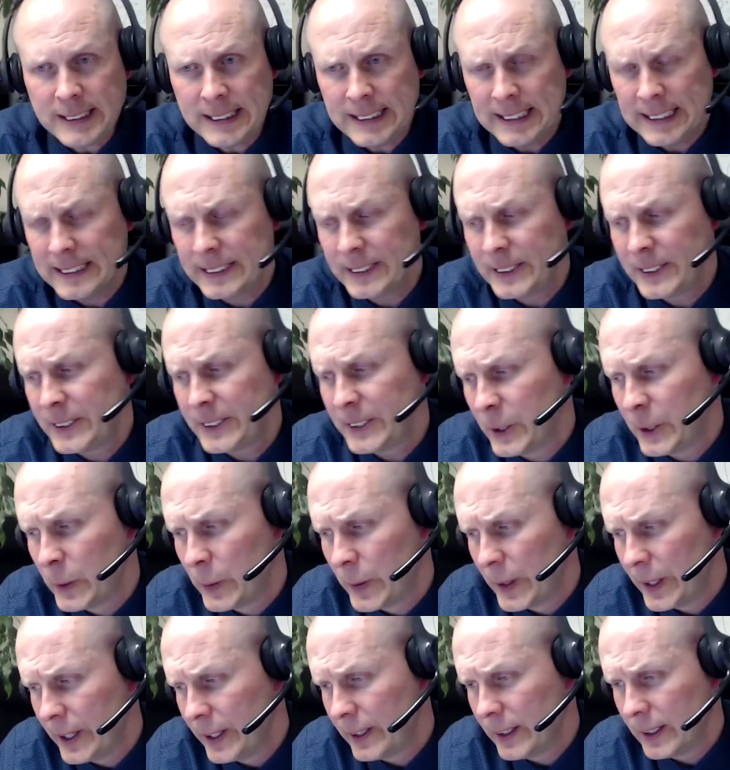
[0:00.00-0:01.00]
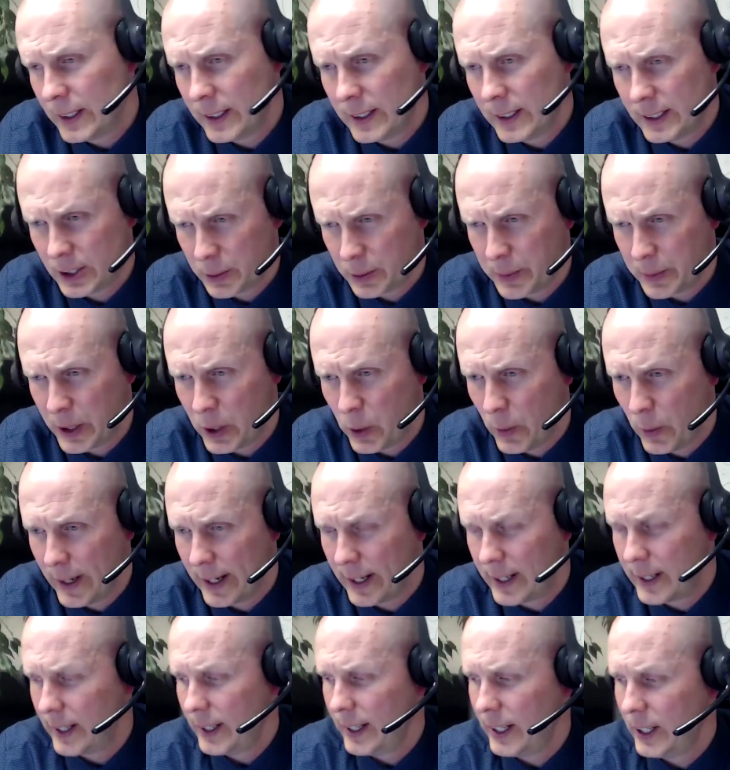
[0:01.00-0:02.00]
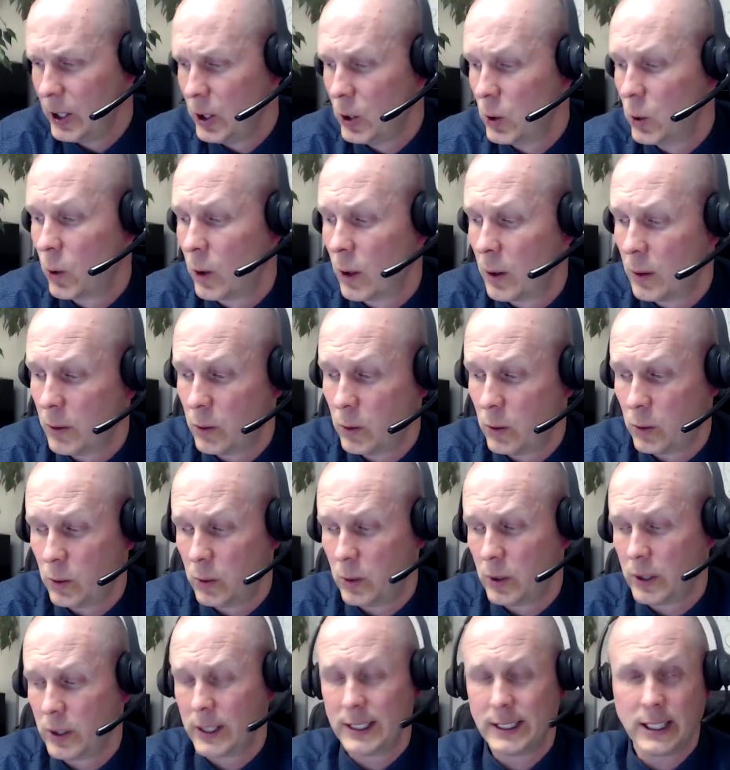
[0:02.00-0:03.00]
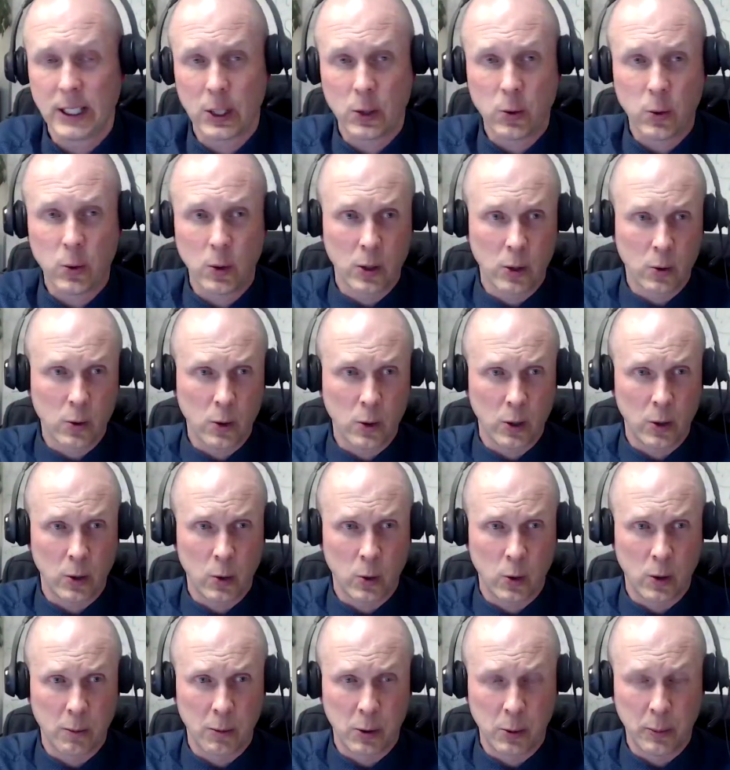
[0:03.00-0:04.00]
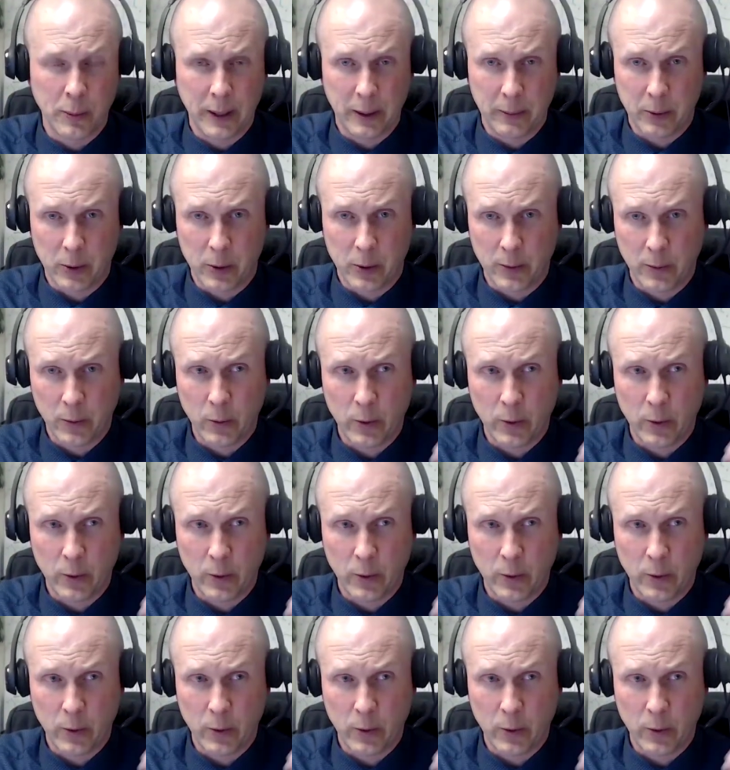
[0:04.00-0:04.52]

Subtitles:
And so this will be quick. We're going to say quote unquote normal people.